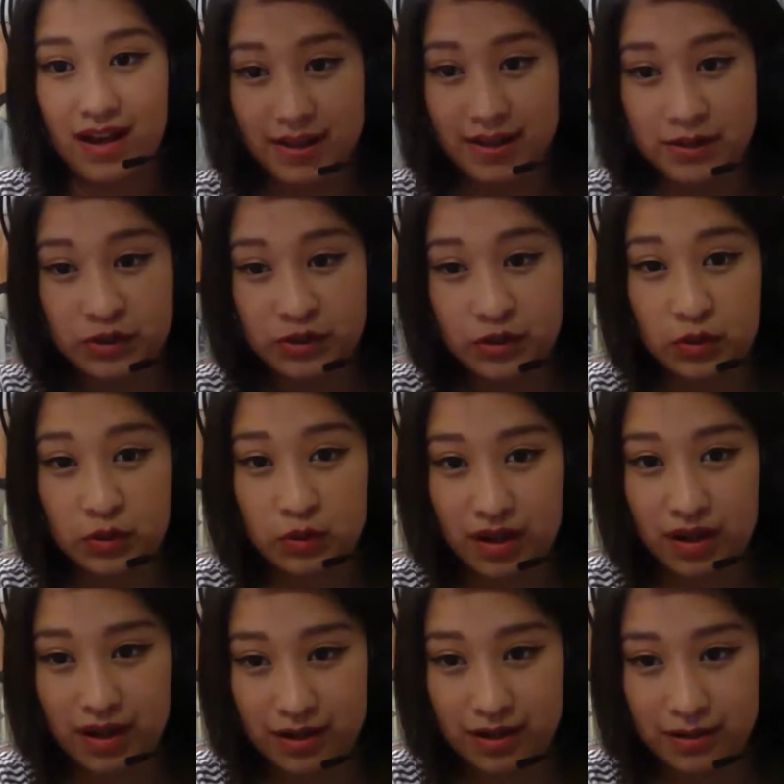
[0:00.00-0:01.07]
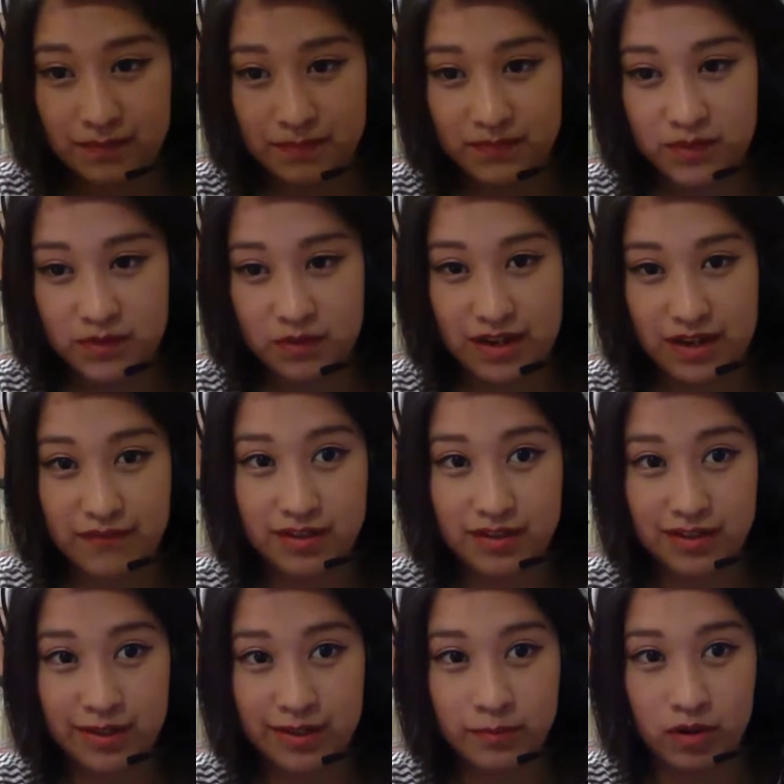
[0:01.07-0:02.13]
so you
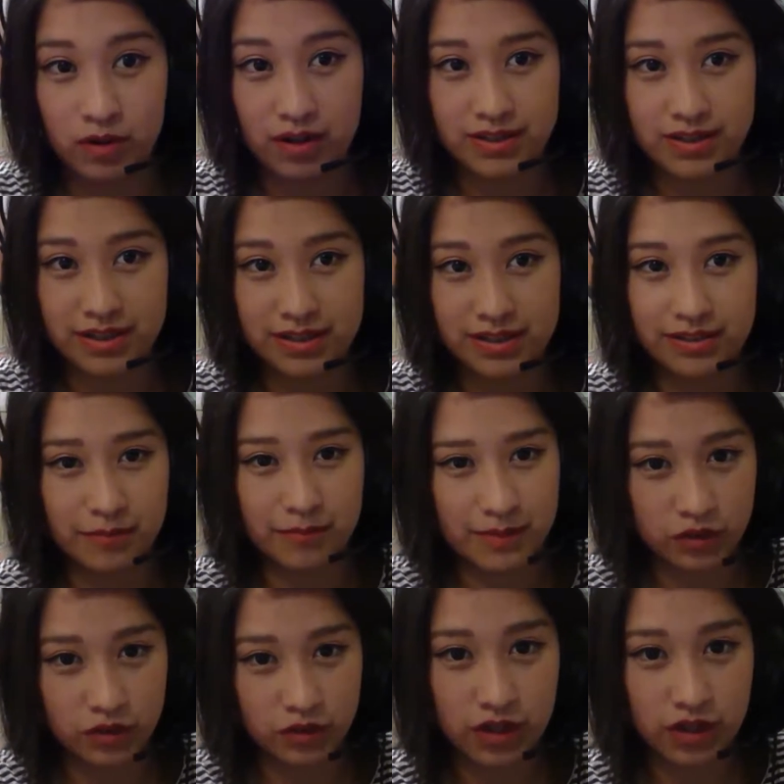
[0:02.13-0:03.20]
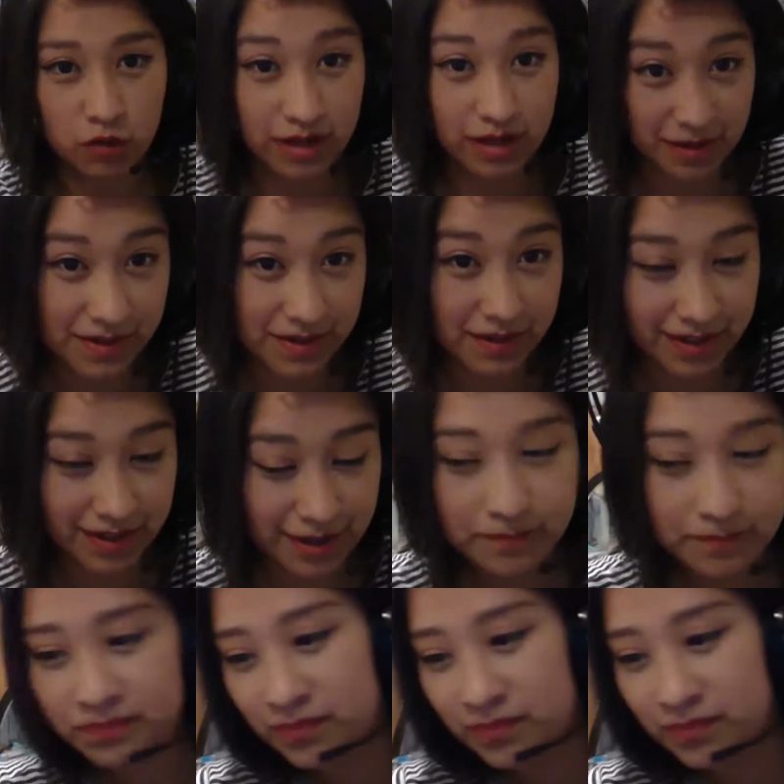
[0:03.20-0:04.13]
definitely want to make sure that you email them.